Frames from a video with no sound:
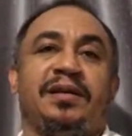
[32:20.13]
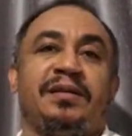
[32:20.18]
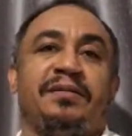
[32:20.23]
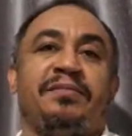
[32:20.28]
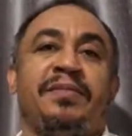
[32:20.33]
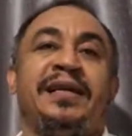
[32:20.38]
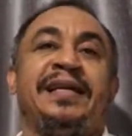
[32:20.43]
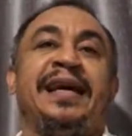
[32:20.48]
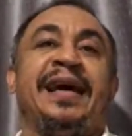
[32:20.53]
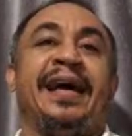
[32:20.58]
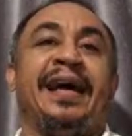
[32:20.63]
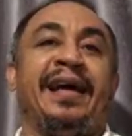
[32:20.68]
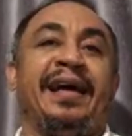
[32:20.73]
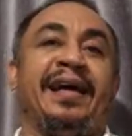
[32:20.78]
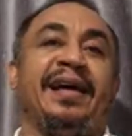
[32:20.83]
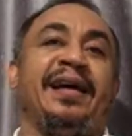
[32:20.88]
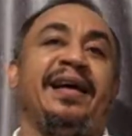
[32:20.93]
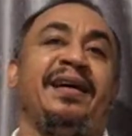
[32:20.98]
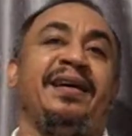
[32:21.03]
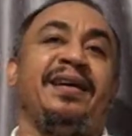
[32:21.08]
May they
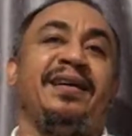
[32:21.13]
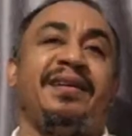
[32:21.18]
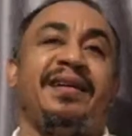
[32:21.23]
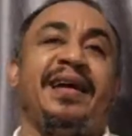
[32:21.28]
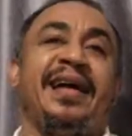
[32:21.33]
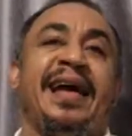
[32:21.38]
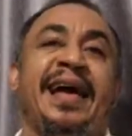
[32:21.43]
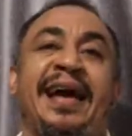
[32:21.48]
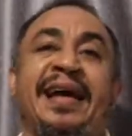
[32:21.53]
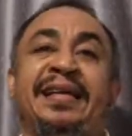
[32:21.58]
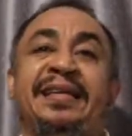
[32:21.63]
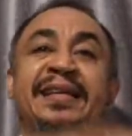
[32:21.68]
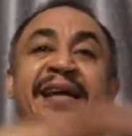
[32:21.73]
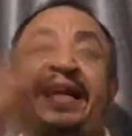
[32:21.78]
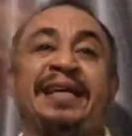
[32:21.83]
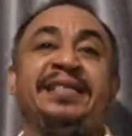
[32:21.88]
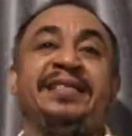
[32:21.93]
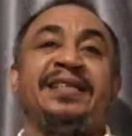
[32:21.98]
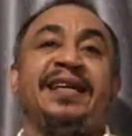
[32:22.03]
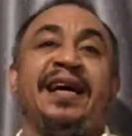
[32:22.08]
end
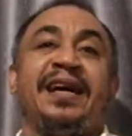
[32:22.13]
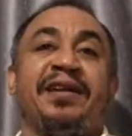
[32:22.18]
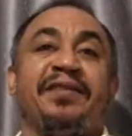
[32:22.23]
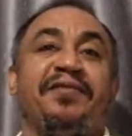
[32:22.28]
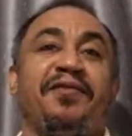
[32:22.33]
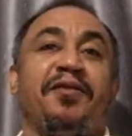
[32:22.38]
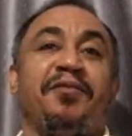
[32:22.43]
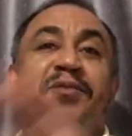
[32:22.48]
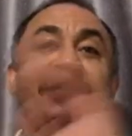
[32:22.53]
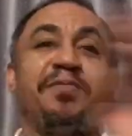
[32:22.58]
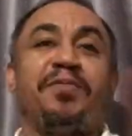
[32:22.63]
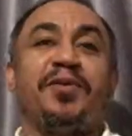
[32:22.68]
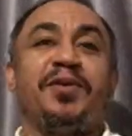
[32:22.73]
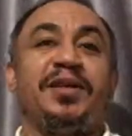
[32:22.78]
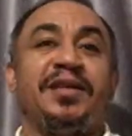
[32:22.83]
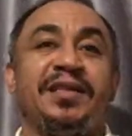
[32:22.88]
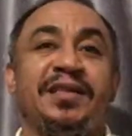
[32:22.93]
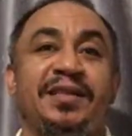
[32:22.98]
Nigeria, reform the police.